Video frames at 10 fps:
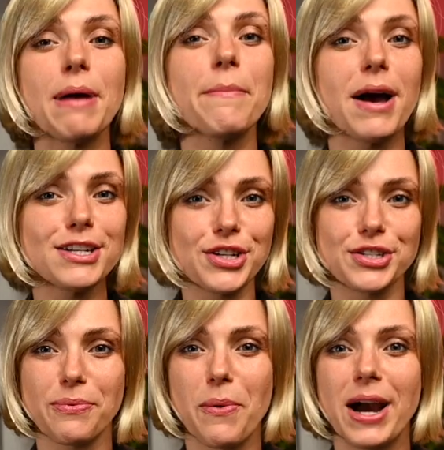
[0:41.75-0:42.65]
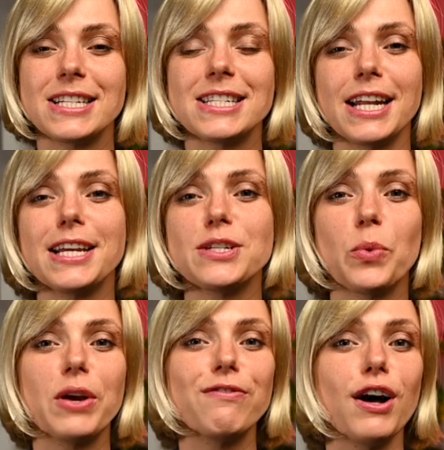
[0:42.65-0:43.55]
my Masters of Wine studies,
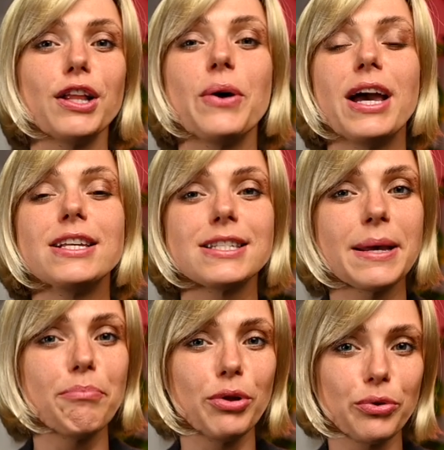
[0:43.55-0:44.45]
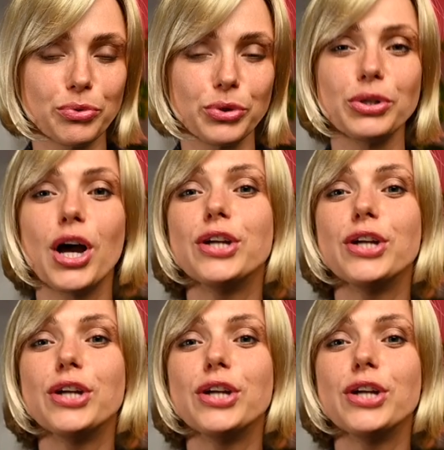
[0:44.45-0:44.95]
we follow a simple rule